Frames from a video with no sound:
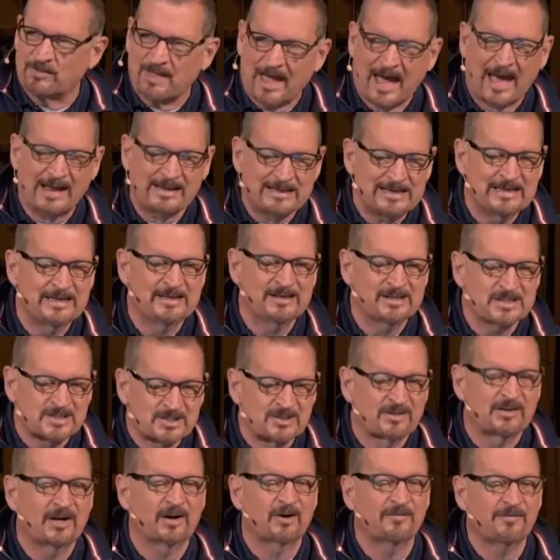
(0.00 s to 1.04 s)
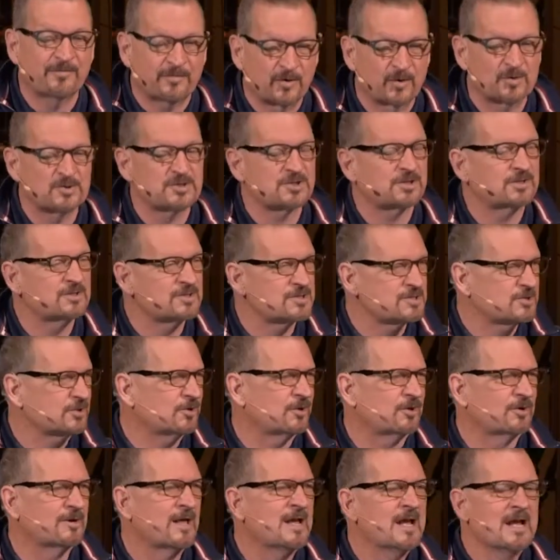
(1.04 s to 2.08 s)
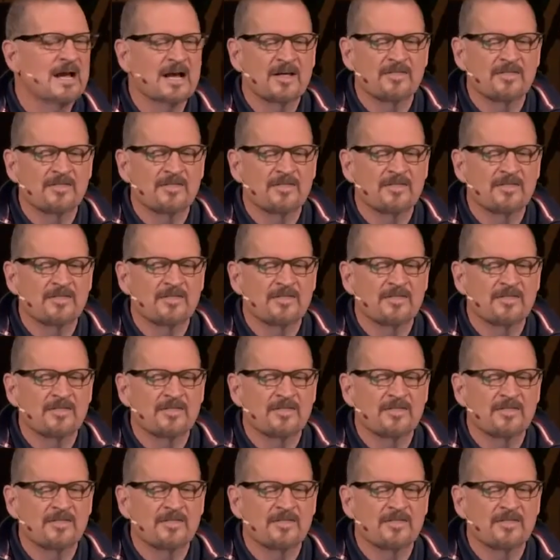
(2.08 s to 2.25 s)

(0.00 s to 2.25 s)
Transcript: That is their first concern.